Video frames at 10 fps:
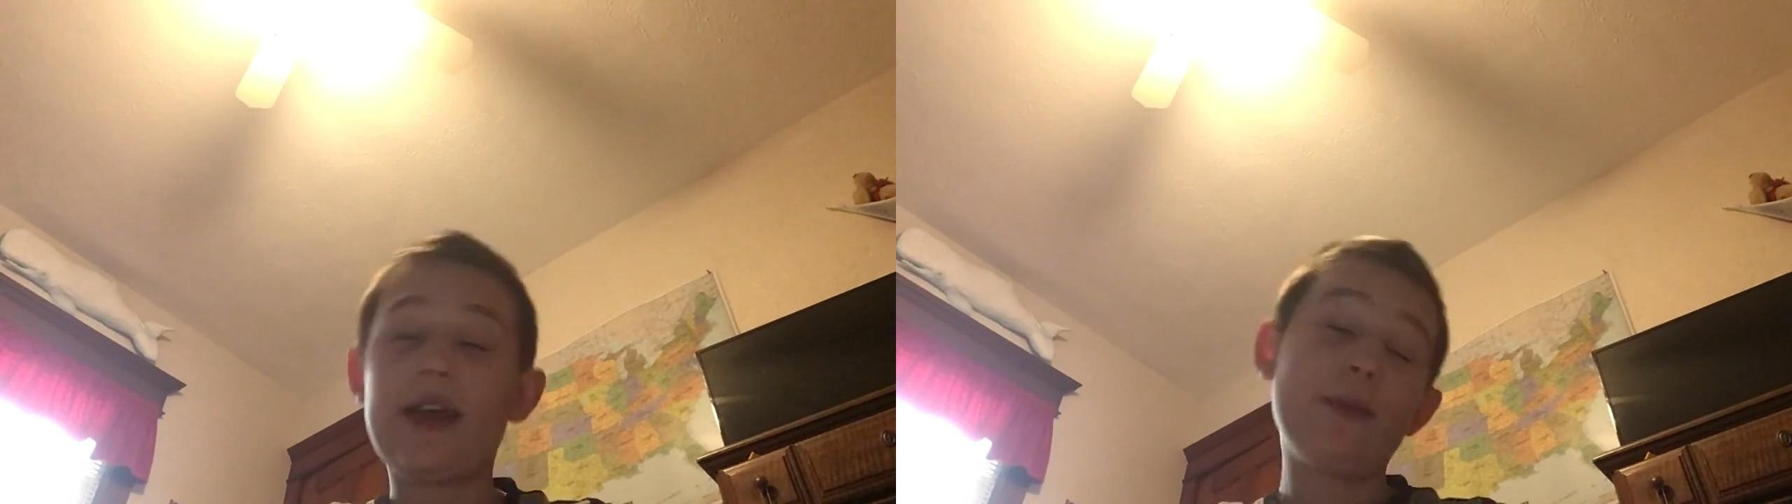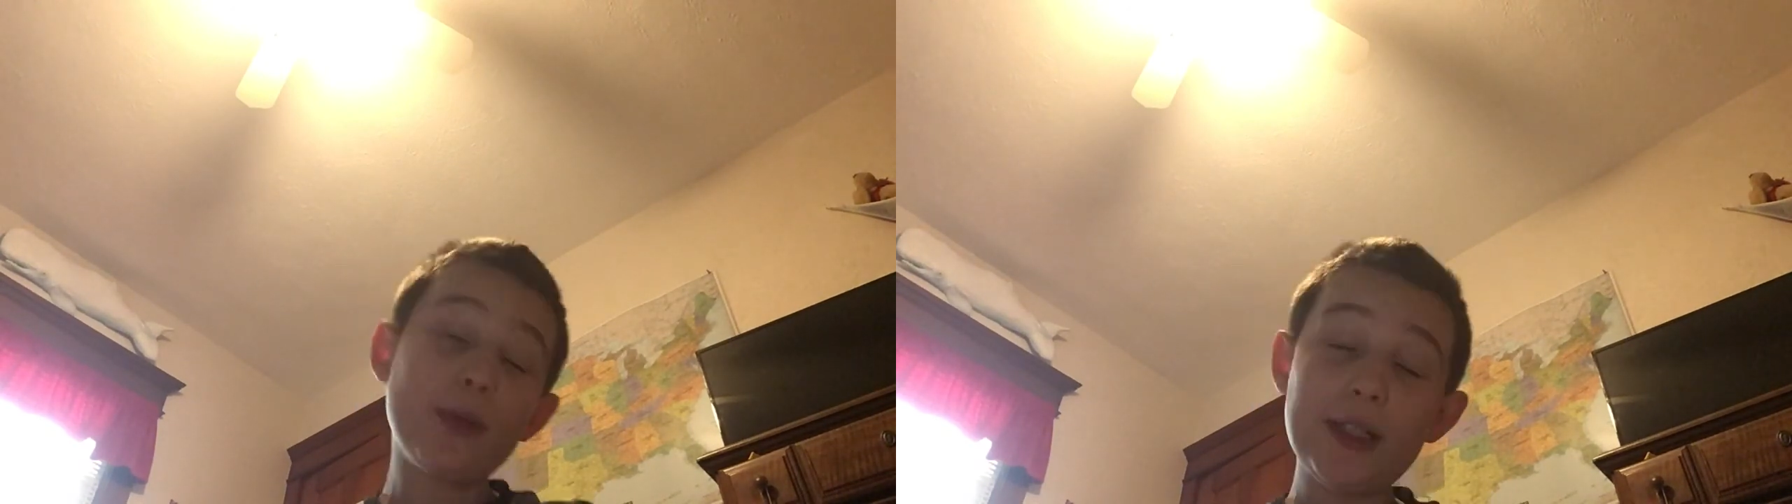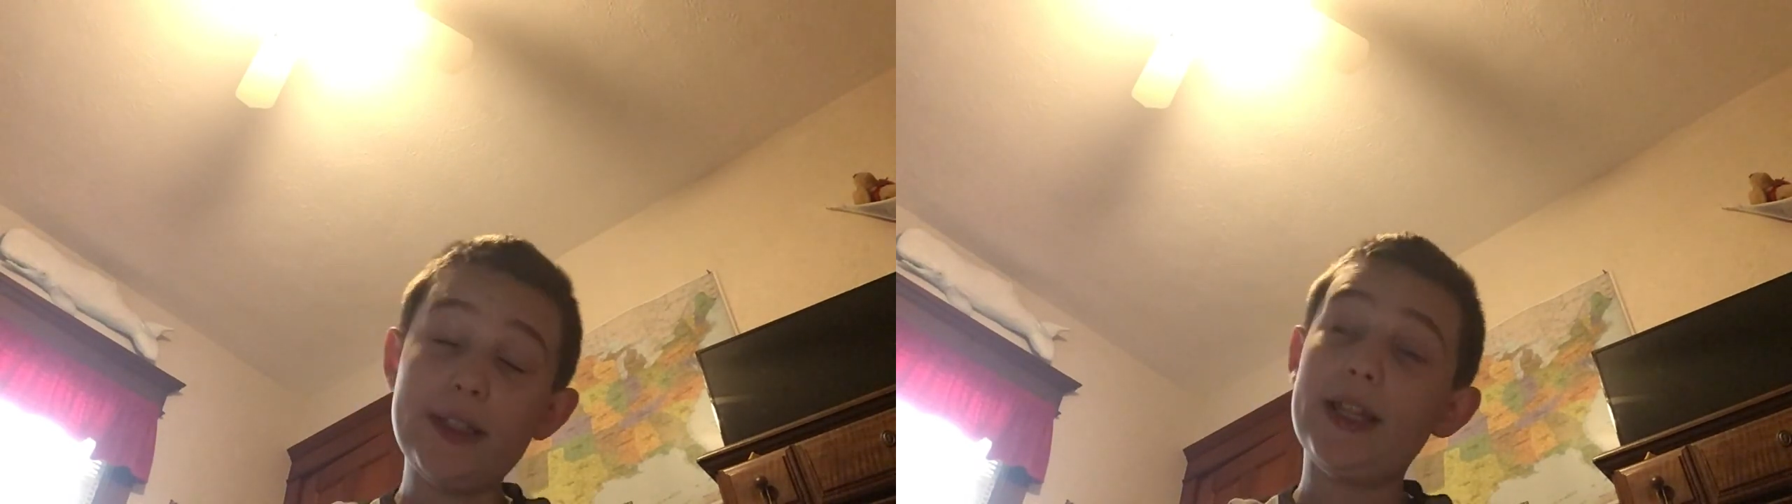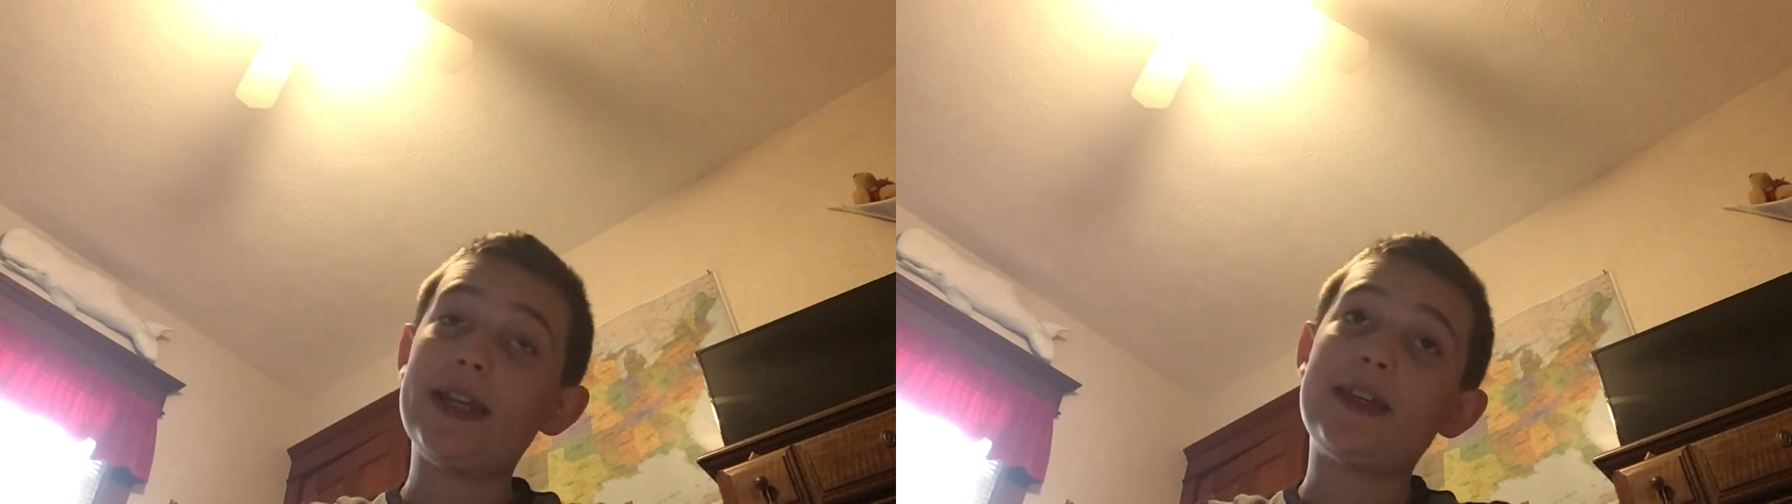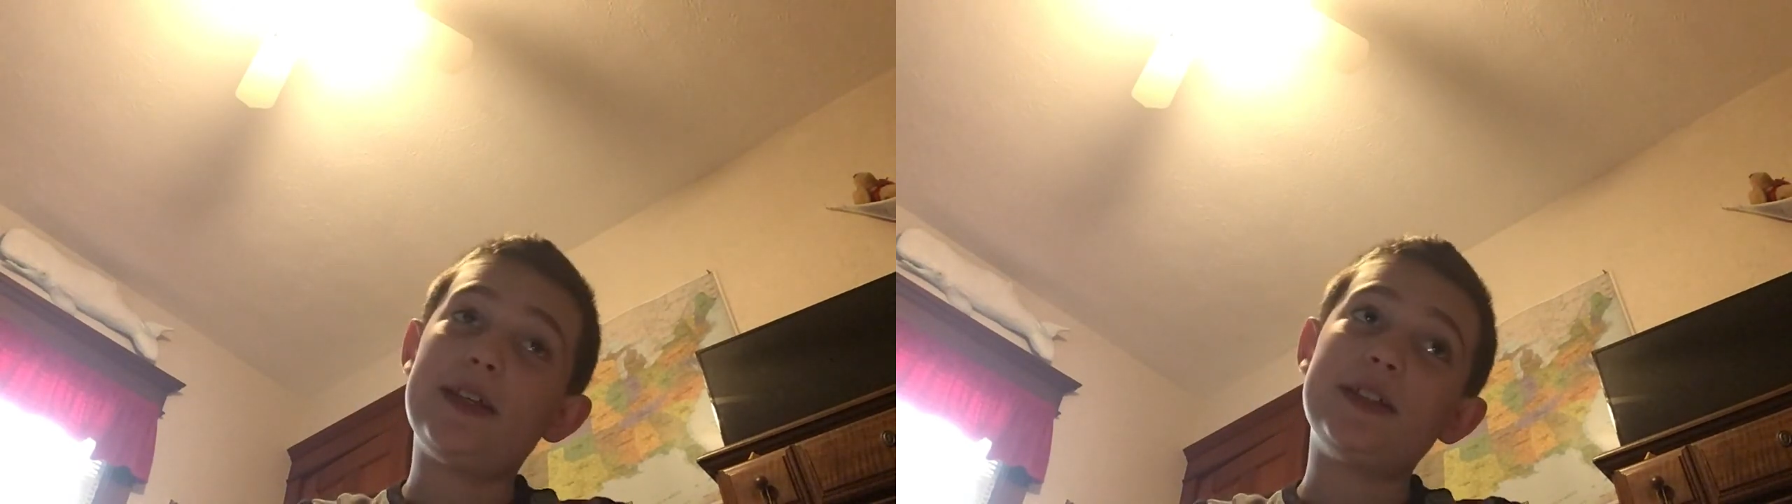really
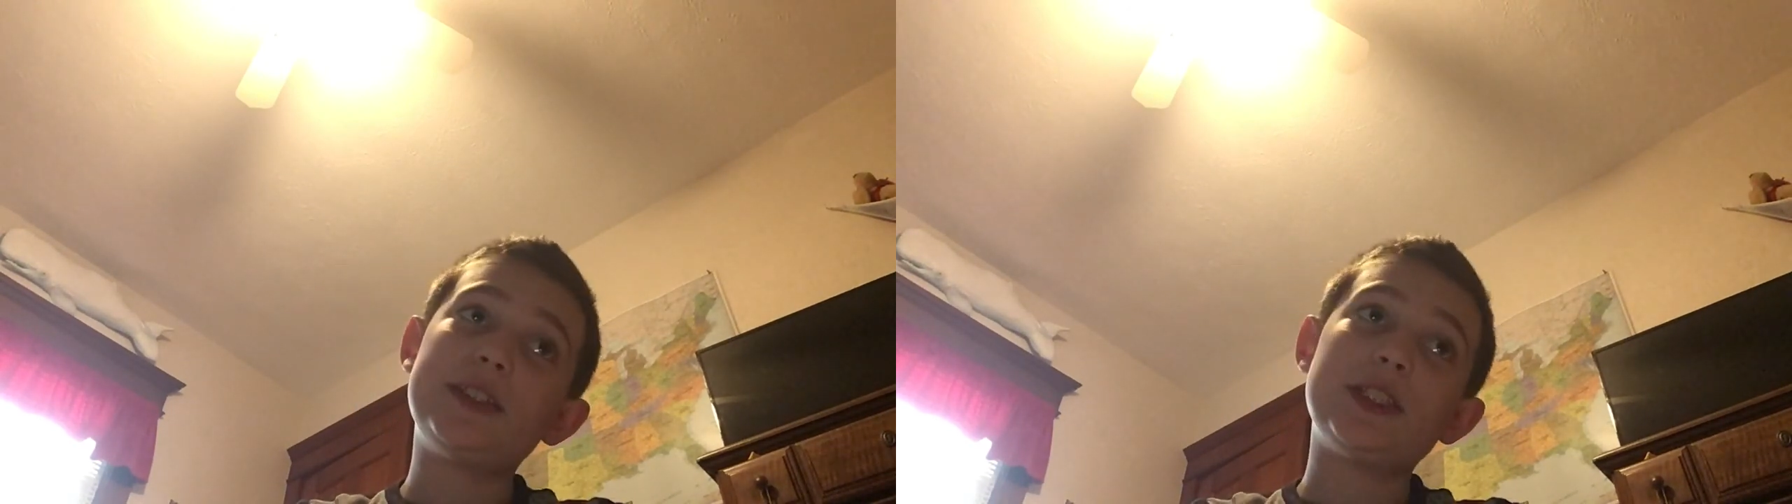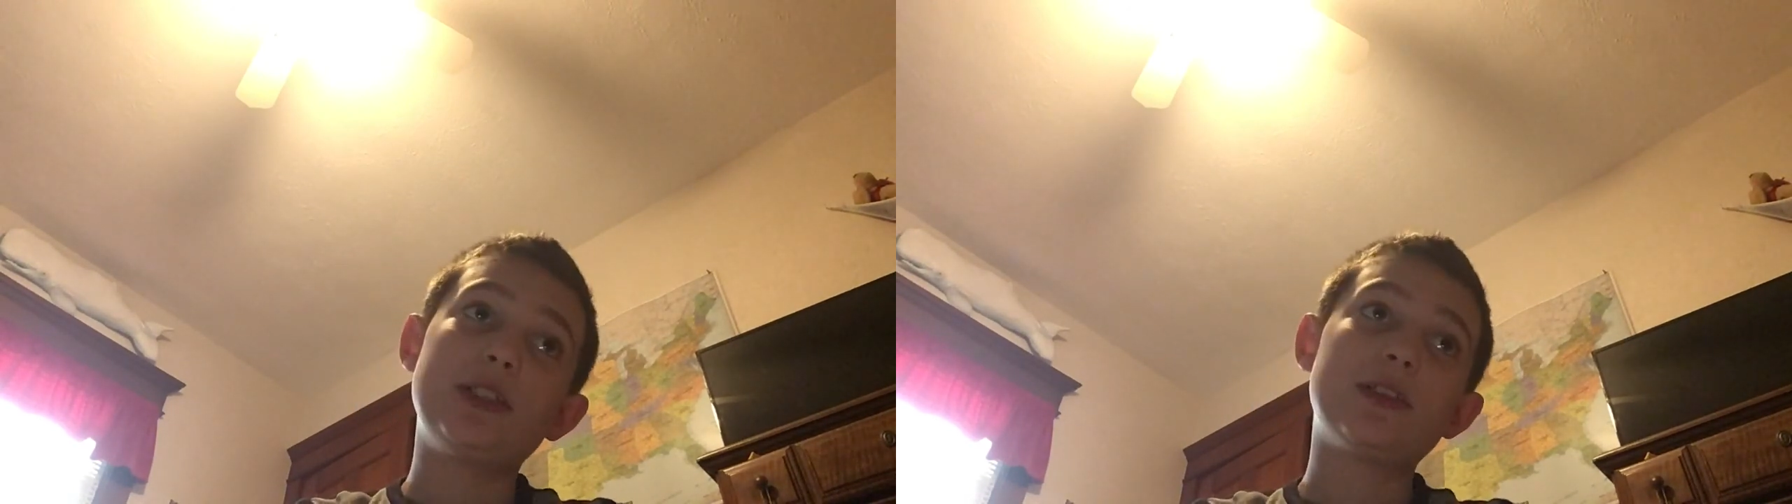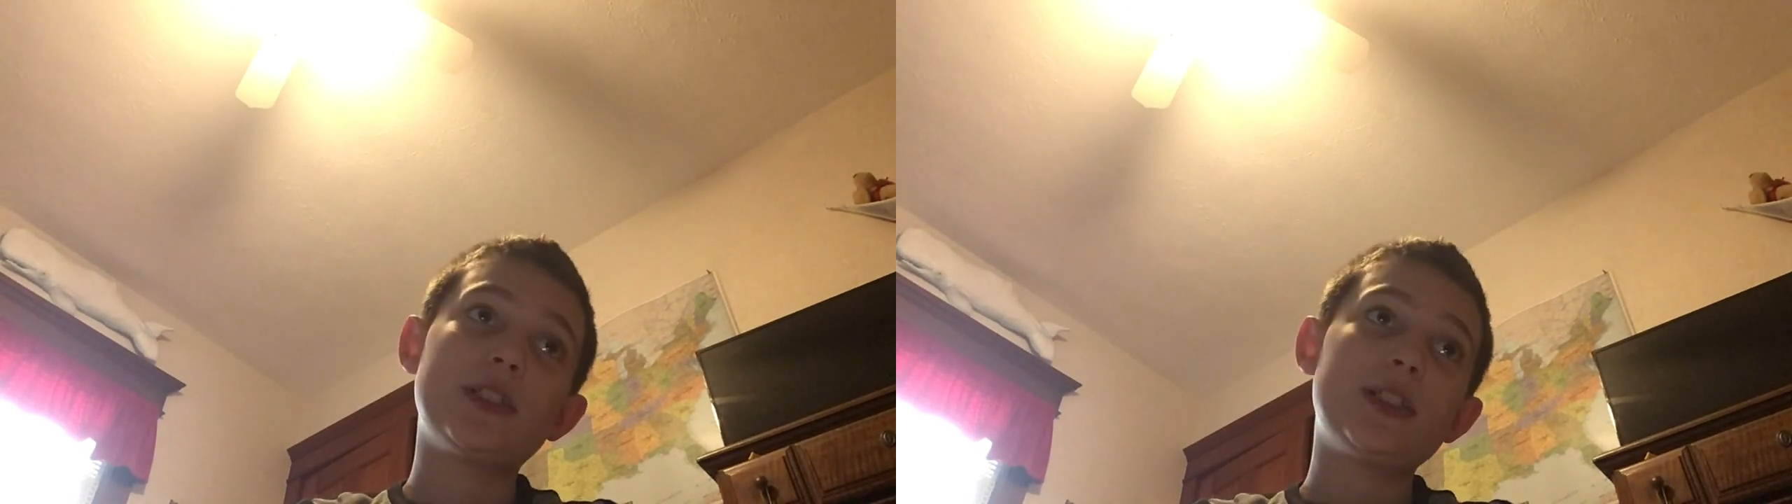like it. So,